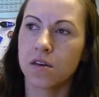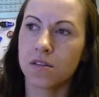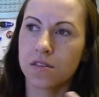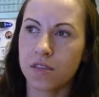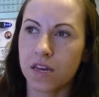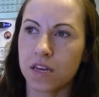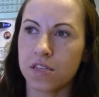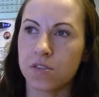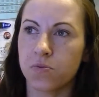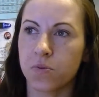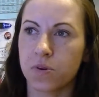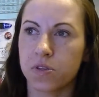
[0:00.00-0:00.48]

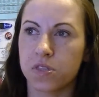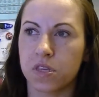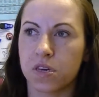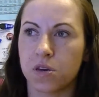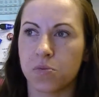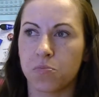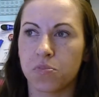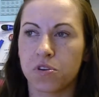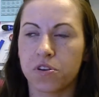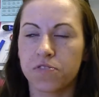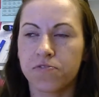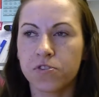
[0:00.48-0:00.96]
That's one
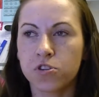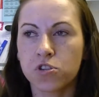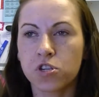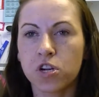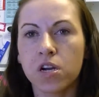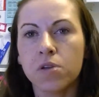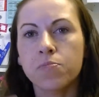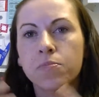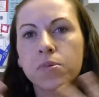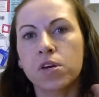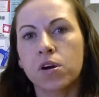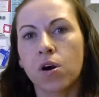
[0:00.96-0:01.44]
thing. But if you're
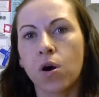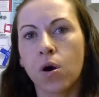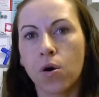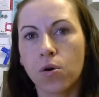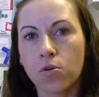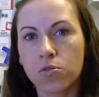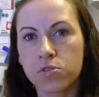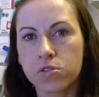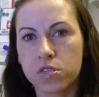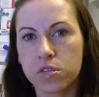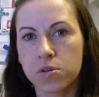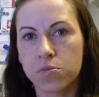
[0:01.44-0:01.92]
trying to be a
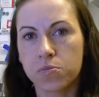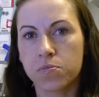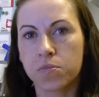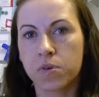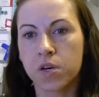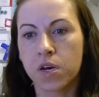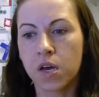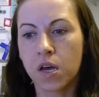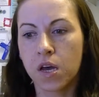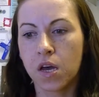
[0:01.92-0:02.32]
wholesome